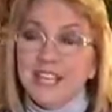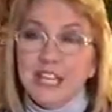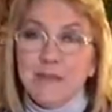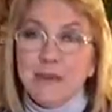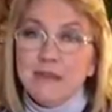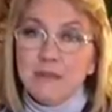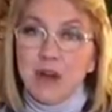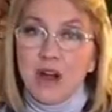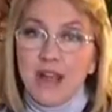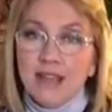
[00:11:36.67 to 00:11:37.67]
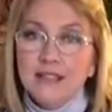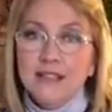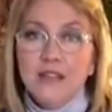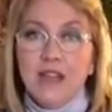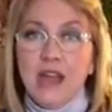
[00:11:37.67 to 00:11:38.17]
keep in mind
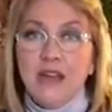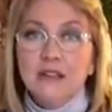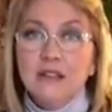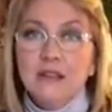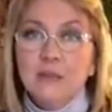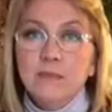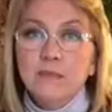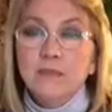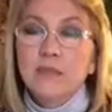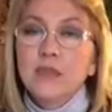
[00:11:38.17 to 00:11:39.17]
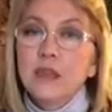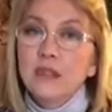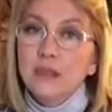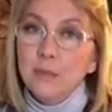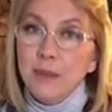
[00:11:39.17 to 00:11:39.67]
that
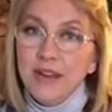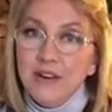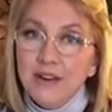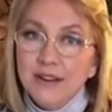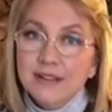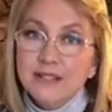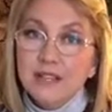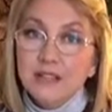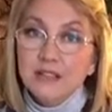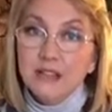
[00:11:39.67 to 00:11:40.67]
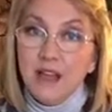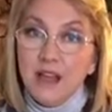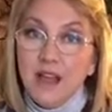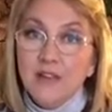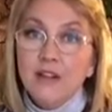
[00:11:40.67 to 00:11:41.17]
the parents
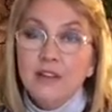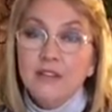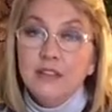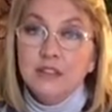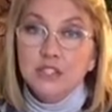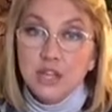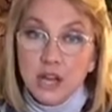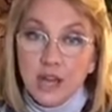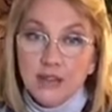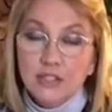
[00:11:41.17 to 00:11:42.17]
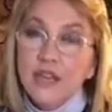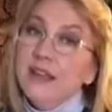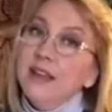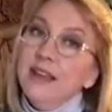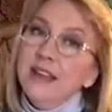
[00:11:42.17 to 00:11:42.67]
love the child.
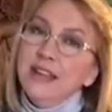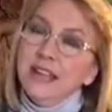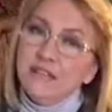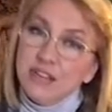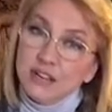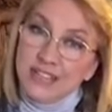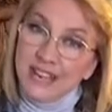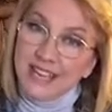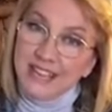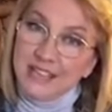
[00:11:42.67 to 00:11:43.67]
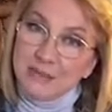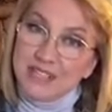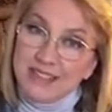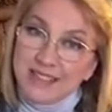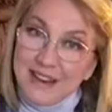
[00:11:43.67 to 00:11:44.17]
If they're taking them
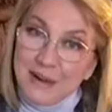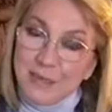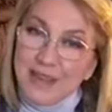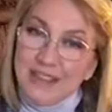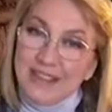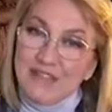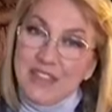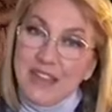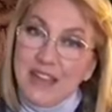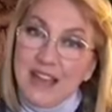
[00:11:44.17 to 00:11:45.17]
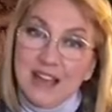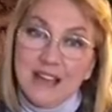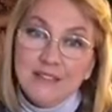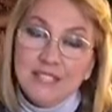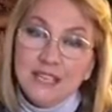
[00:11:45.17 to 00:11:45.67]
to therapy, if they
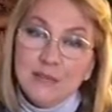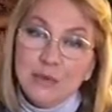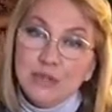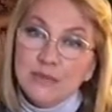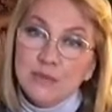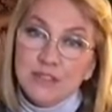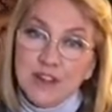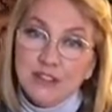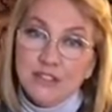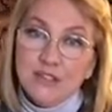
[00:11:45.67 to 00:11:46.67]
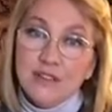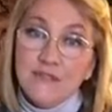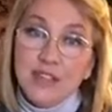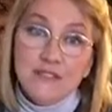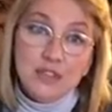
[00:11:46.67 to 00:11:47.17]
have seen multiple doctors,
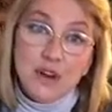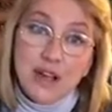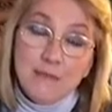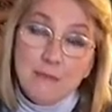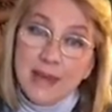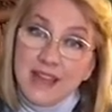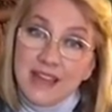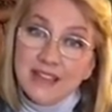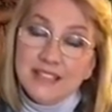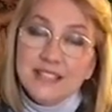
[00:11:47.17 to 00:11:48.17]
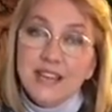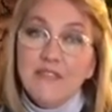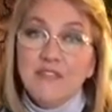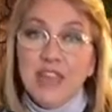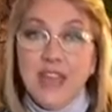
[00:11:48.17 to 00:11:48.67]
if they've tried meds, if
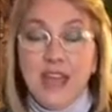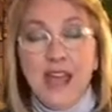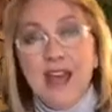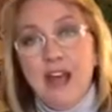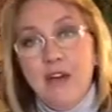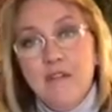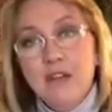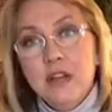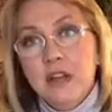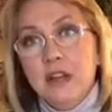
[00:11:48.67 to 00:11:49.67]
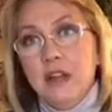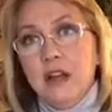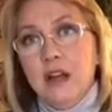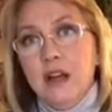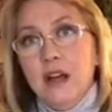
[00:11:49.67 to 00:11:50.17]
they have
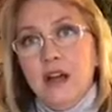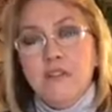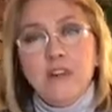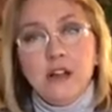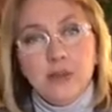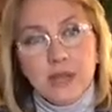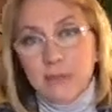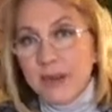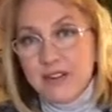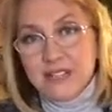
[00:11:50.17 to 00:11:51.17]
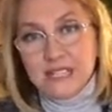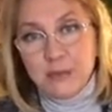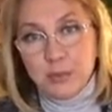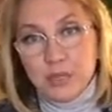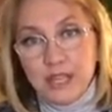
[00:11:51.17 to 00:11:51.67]
following a
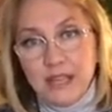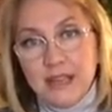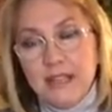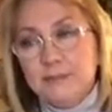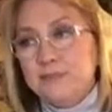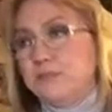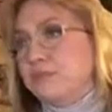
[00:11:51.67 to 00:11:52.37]
parenting plan,